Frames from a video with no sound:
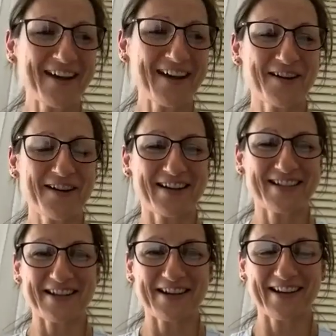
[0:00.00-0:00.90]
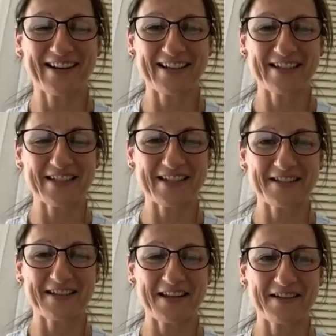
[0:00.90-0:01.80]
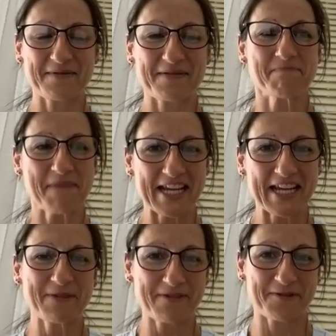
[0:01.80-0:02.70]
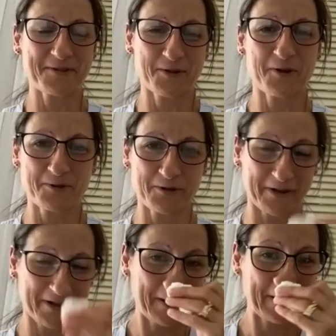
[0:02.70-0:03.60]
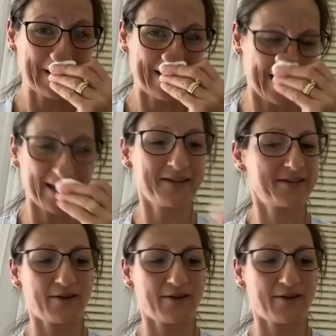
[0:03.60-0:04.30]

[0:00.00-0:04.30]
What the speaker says: I know. So it makes me feel so good that